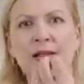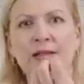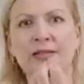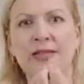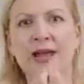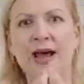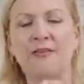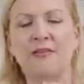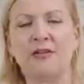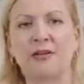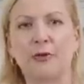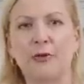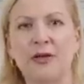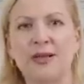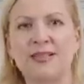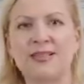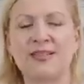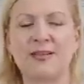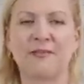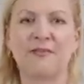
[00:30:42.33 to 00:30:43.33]
that
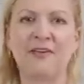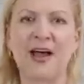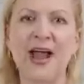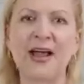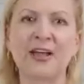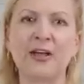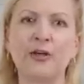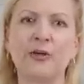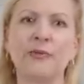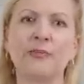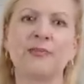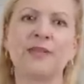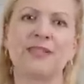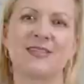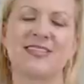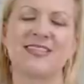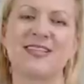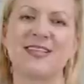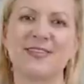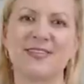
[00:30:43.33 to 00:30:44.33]
creates the vacuum
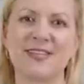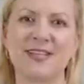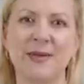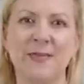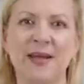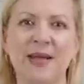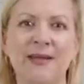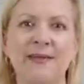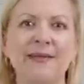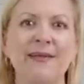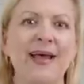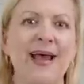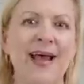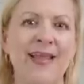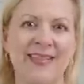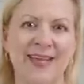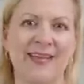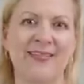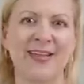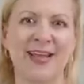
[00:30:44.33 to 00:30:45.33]
that seals them in,
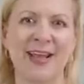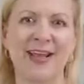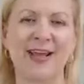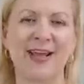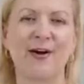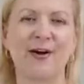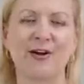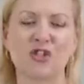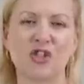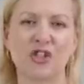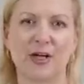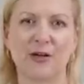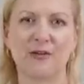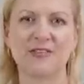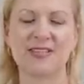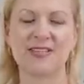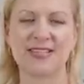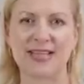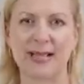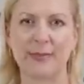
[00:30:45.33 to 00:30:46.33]
and then they are shelf
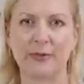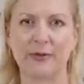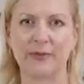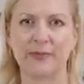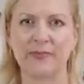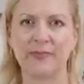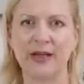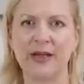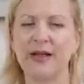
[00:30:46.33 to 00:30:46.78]
stable.